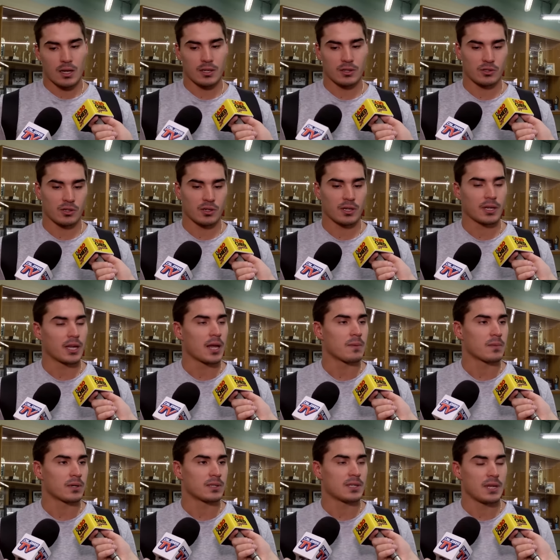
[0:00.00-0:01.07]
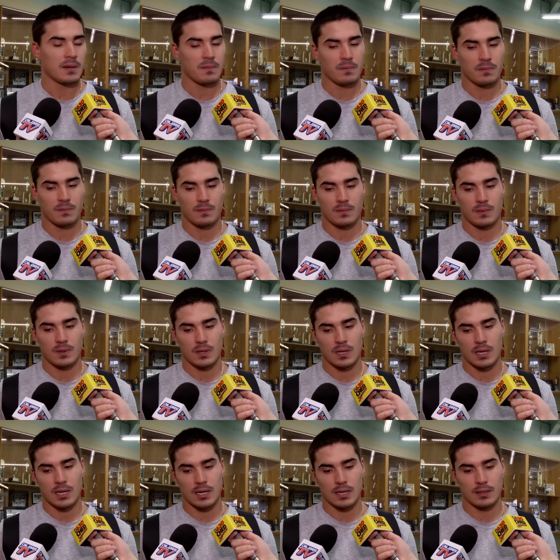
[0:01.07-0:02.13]
enjoy the game, our team,
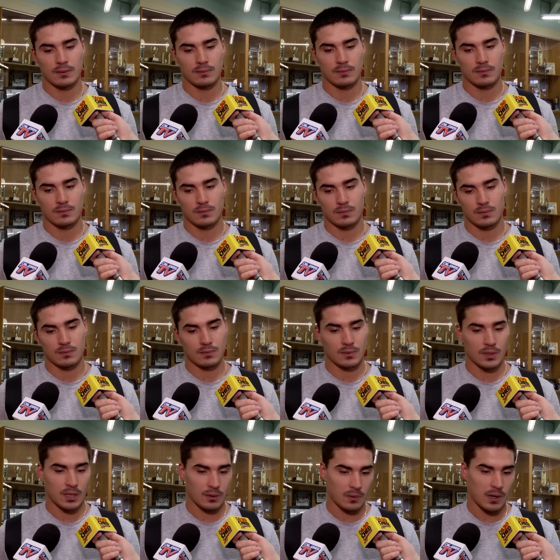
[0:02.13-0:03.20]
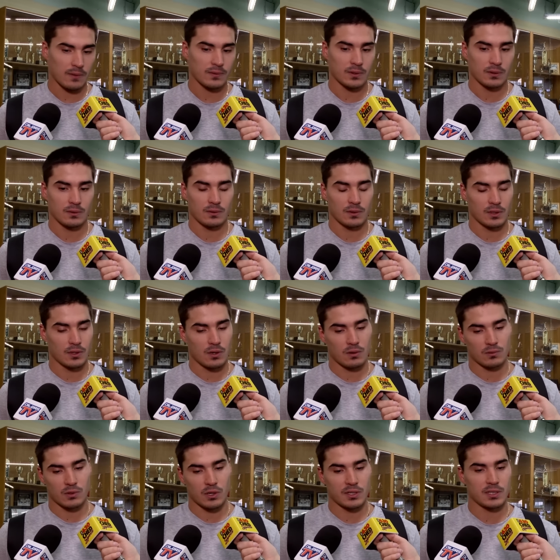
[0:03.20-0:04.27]
and and we have to you know
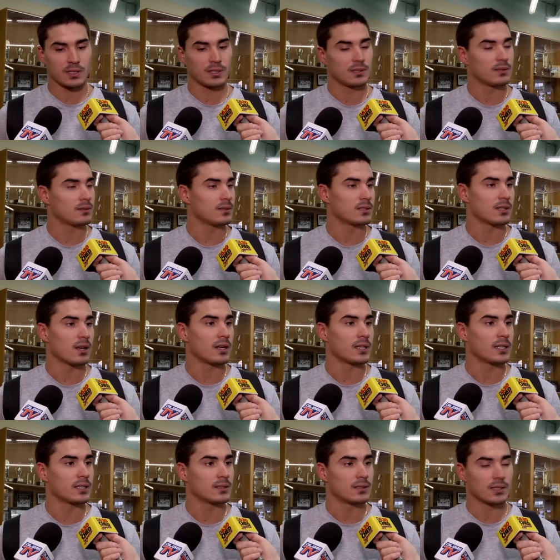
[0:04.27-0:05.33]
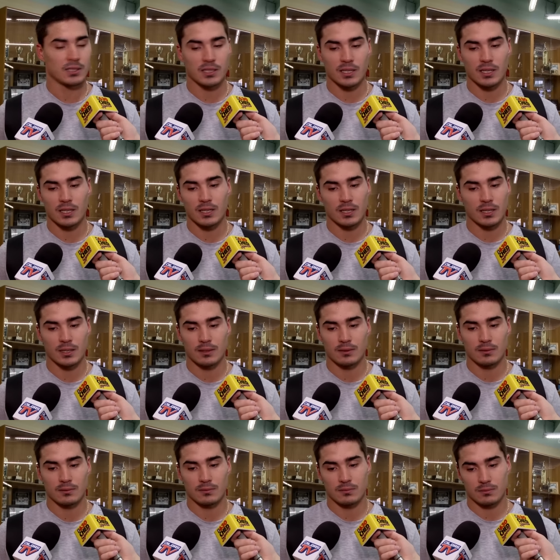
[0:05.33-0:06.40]
Rosie is not here this year,
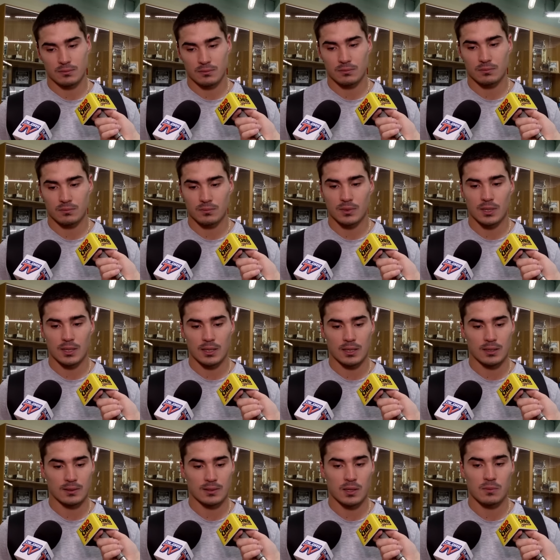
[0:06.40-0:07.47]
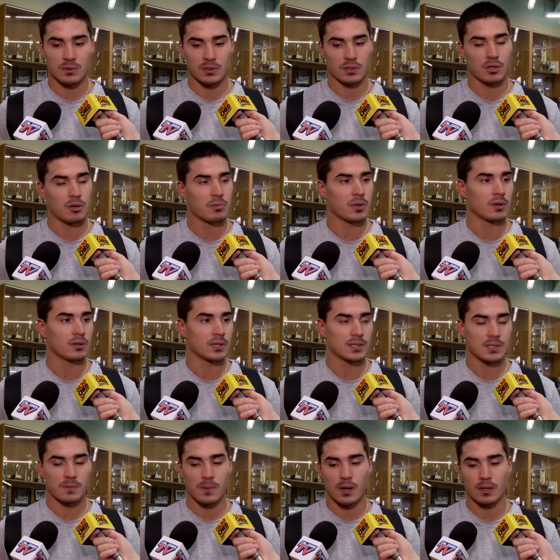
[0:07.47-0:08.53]
and uh, someone's going to be on
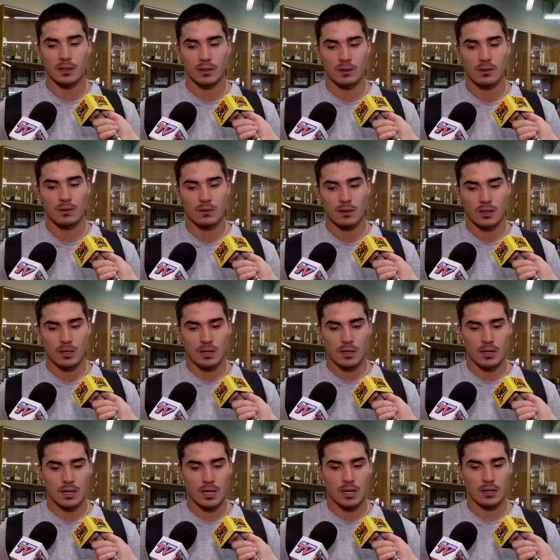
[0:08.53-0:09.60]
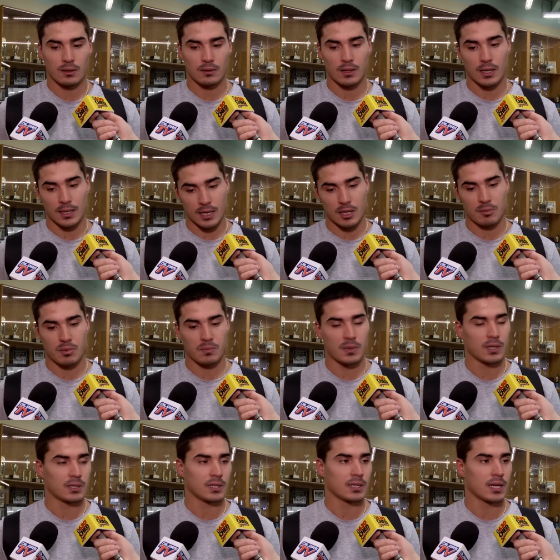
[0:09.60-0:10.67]
his spot, you know, and I got to be
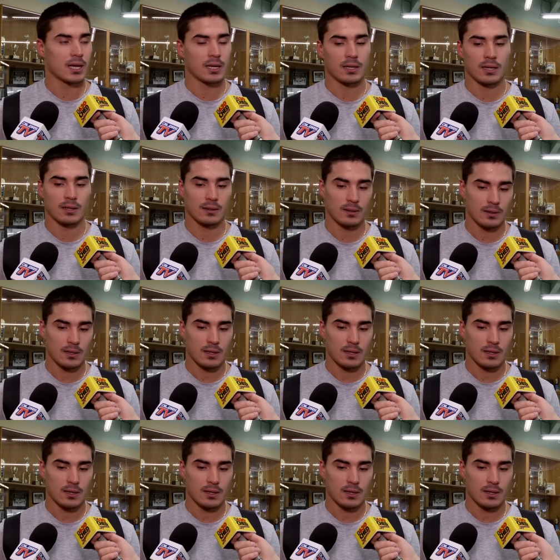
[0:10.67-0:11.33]
better again, and